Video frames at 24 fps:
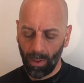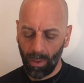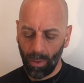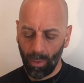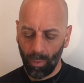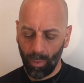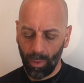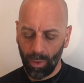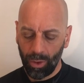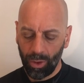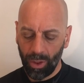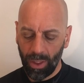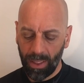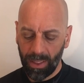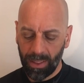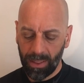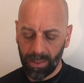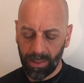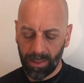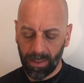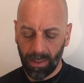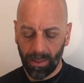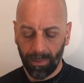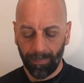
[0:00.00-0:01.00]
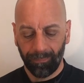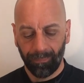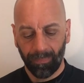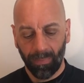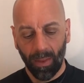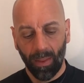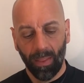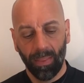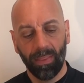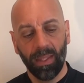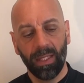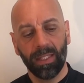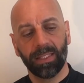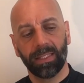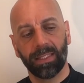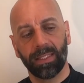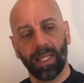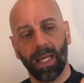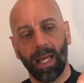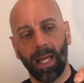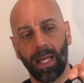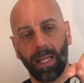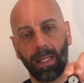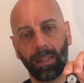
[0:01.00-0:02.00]
which is
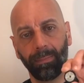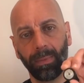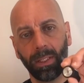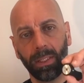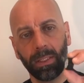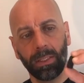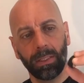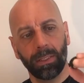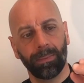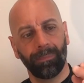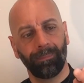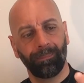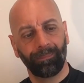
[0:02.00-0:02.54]
this element